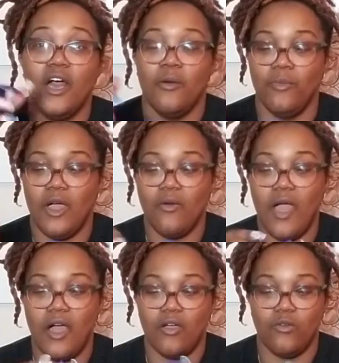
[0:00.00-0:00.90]
my
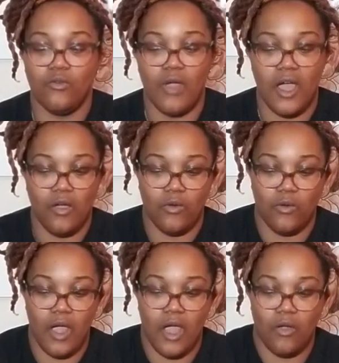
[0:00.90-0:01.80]
rock, rock,
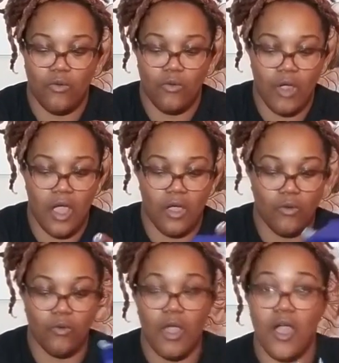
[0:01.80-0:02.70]
rock, rock,
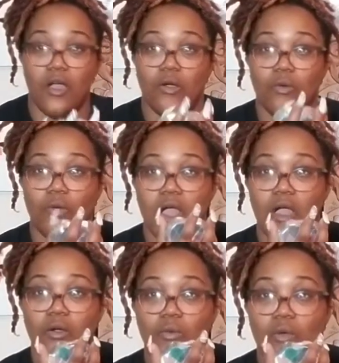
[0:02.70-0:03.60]
rock,
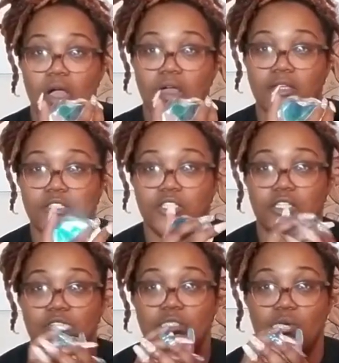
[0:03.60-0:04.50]
rock, rock.
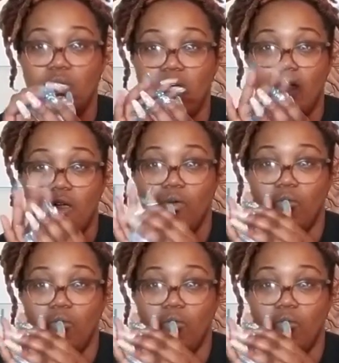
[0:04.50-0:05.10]
She's my rock,